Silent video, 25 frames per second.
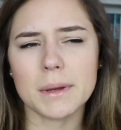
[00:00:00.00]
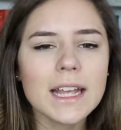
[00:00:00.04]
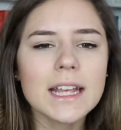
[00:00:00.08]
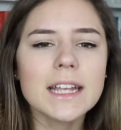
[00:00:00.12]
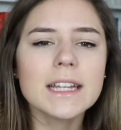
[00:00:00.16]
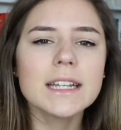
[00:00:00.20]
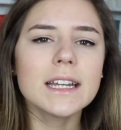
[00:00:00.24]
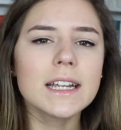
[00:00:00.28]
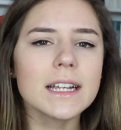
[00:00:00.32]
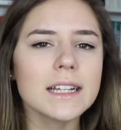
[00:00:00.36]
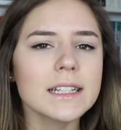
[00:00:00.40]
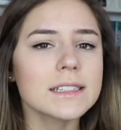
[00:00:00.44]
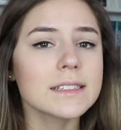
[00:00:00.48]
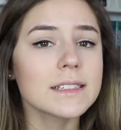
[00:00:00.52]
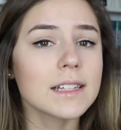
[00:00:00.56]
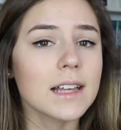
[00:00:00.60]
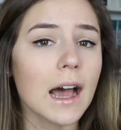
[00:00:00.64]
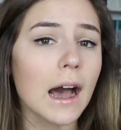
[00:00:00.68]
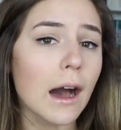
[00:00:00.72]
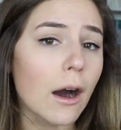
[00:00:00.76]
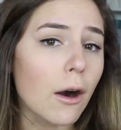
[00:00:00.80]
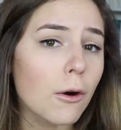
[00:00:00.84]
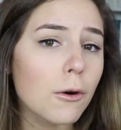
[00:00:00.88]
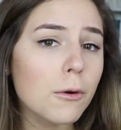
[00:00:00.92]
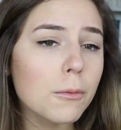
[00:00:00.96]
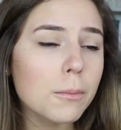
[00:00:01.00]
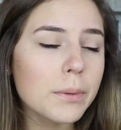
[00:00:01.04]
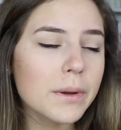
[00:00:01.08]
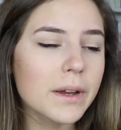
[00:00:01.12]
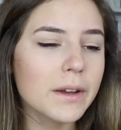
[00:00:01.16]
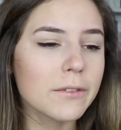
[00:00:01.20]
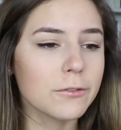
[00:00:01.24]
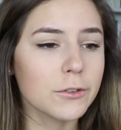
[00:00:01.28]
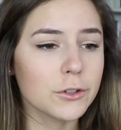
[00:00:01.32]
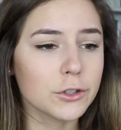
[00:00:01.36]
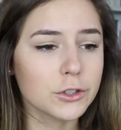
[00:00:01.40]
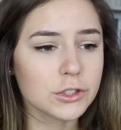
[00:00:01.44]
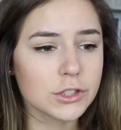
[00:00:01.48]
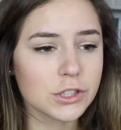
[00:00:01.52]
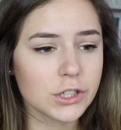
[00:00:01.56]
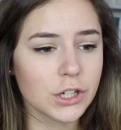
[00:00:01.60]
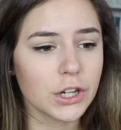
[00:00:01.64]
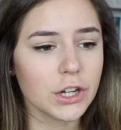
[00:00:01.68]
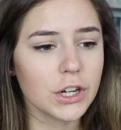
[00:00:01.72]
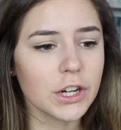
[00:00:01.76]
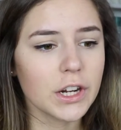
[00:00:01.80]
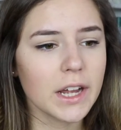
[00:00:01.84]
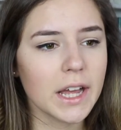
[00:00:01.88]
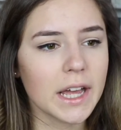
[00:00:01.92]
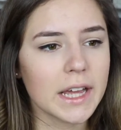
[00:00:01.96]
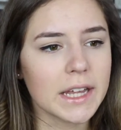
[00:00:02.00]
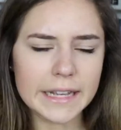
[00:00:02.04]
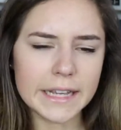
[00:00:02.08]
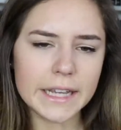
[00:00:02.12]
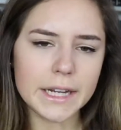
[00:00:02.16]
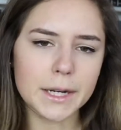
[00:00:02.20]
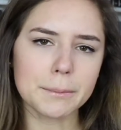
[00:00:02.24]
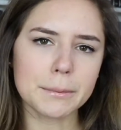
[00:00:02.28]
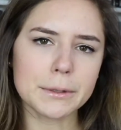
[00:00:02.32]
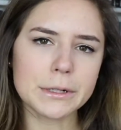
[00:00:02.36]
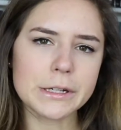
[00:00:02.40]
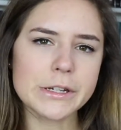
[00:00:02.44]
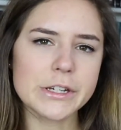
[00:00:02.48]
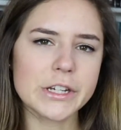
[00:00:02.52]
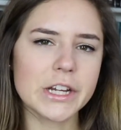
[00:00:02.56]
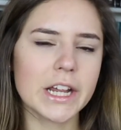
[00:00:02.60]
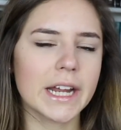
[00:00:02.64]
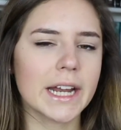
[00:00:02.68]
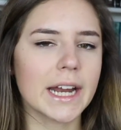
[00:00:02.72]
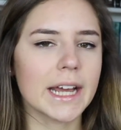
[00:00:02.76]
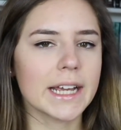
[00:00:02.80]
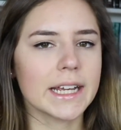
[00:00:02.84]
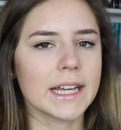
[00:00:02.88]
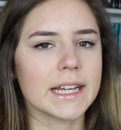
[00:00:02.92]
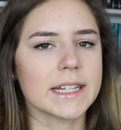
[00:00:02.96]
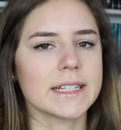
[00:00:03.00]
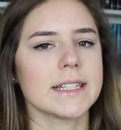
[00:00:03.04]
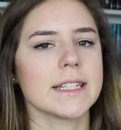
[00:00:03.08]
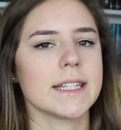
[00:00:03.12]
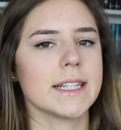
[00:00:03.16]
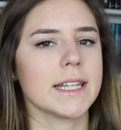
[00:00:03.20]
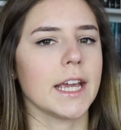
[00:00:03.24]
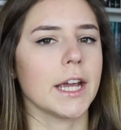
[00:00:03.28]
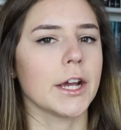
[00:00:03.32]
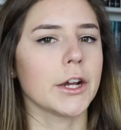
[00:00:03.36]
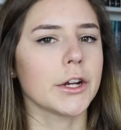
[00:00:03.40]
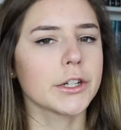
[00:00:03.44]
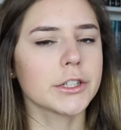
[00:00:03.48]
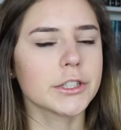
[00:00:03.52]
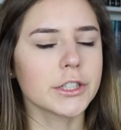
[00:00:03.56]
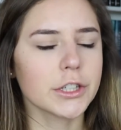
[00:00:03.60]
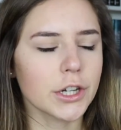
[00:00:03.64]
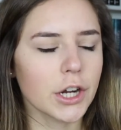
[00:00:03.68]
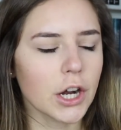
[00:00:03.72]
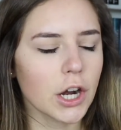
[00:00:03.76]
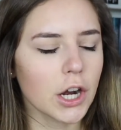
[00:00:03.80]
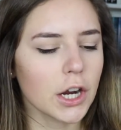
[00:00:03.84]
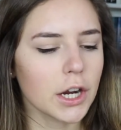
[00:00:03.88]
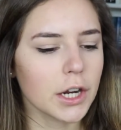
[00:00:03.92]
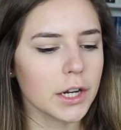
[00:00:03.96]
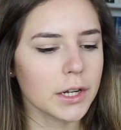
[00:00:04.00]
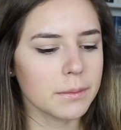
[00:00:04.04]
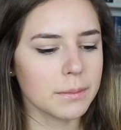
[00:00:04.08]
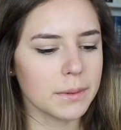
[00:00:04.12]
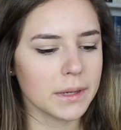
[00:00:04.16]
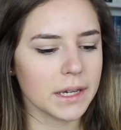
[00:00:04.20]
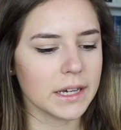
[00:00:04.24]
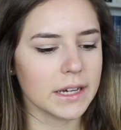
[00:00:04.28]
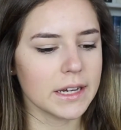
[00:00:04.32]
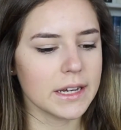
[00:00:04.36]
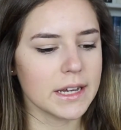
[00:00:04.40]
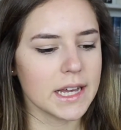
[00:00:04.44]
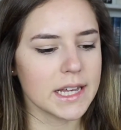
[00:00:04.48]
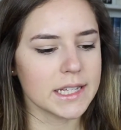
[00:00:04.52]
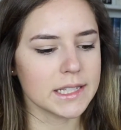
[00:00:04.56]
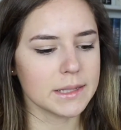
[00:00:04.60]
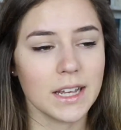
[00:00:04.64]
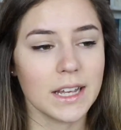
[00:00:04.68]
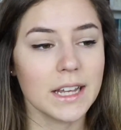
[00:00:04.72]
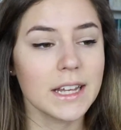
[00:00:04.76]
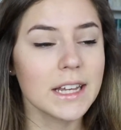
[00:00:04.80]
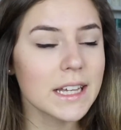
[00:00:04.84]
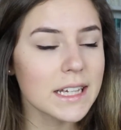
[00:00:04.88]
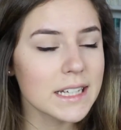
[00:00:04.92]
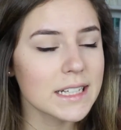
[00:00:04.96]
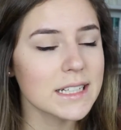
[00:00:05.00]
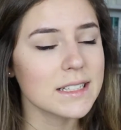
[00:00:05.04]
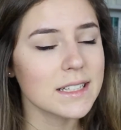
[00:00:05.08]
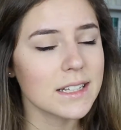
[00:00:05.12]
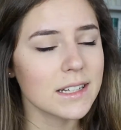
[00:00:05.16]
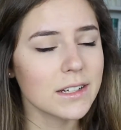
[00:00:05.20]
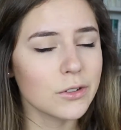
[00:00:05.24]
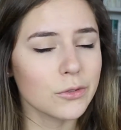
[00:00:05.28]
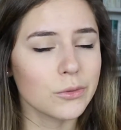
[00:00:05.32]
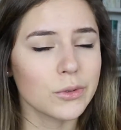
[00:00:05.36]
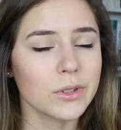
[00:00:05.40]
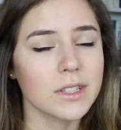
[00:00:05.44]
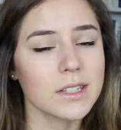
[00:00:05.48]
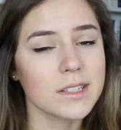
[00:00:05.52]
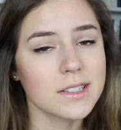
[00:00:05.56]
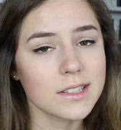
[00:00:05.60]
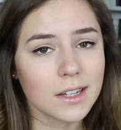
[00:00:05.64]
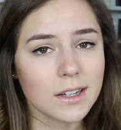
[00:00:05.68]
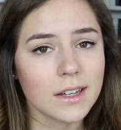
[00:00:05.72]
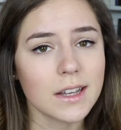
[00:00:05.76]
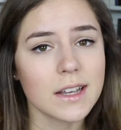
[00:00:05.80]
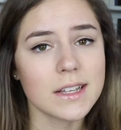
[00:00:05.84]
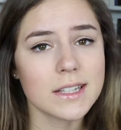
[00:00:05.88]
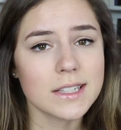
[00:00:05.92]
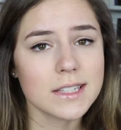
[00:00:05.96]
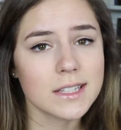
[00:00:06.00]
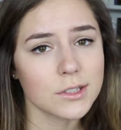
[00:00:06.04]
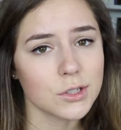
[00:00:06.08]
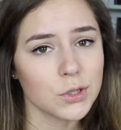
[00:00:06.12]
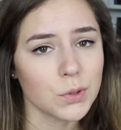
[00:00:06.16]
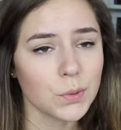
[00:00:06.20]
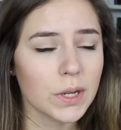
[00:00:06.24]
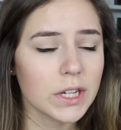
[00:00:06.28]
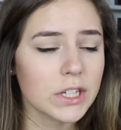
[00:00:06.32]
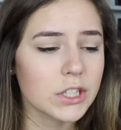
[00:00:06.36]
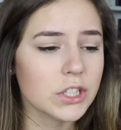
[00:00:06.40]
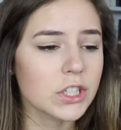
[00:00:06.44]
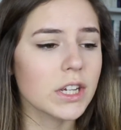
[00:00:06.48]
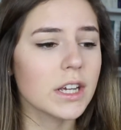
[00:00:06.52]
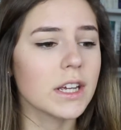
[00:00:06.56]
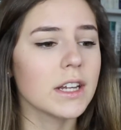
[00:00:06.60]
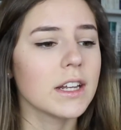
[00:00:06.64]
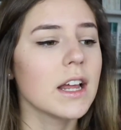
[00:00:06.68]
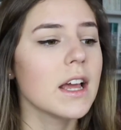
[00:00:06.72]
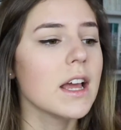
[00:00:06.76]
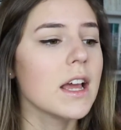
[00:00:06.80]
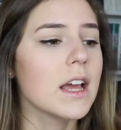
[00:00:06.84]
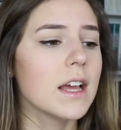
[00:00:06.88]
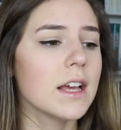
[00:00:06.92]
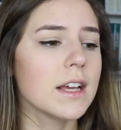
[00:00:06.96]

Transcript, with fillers: He needs help for sure. And I can appreciate, I guess, his character arc because he is in a really sucky situation.